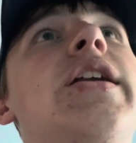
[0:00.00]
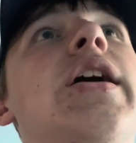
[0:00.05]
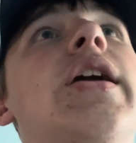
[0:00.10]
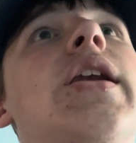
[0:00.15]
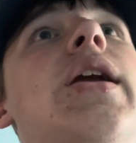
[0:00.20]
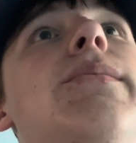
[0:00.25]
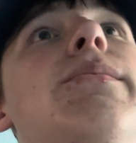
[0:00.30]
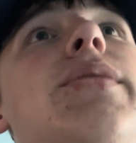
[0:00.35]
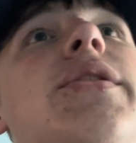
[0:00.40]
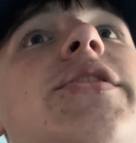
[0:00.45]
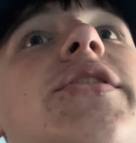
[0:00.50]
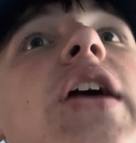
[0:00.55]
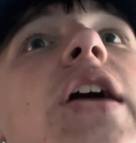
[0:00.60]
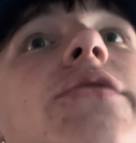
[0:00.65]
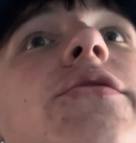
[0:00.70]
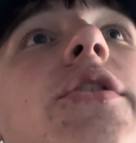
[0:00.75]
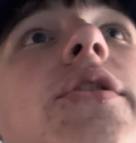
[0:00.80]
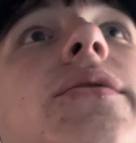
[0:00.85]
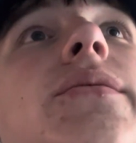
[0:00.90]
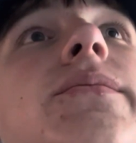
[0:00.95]
at number
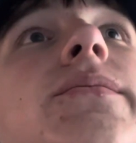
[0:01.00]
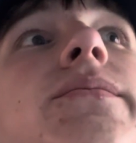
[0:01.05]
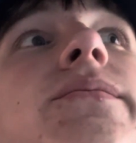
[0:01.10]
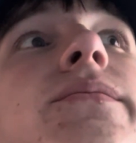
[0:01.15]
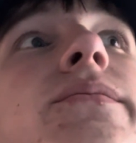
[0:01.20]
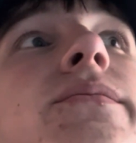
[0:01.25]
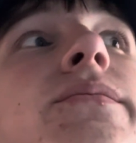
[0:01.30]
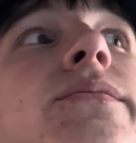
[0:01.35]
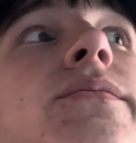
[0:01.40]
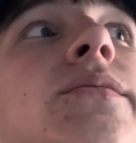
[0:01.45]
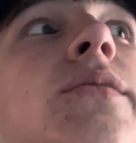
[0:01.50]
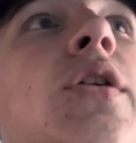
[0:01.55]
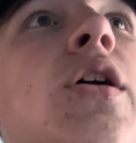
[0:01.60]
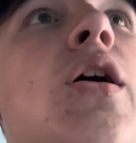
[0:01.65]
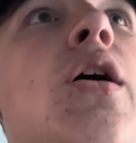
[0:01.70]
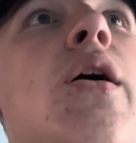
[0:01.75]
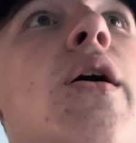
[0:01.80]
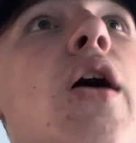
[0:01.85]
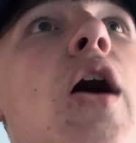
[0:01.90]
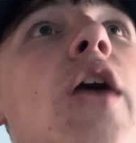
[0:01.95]
7,
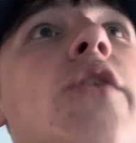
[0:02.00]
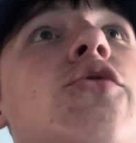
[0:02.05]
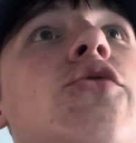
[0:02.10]
I've